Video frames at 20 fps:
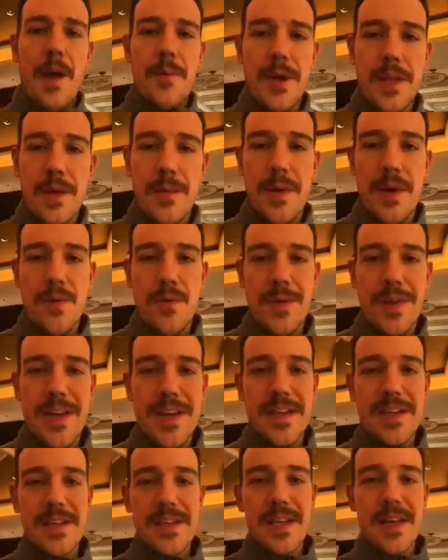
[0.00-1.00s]
I'm on the button with
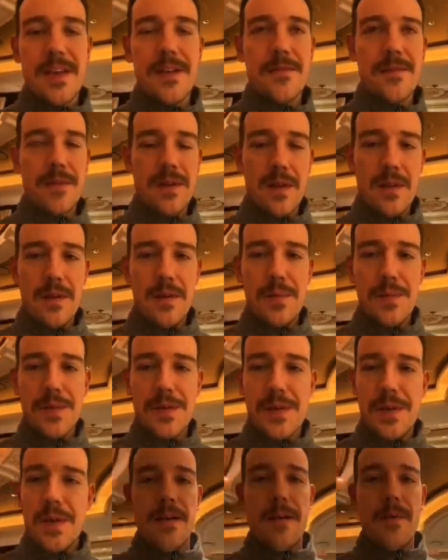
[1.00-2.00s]
ace 10 of
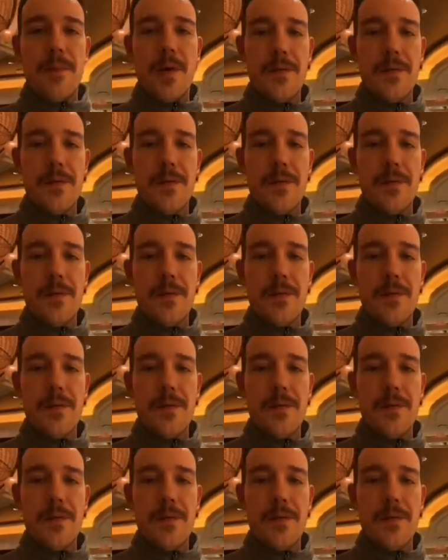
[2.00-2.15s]
clubs.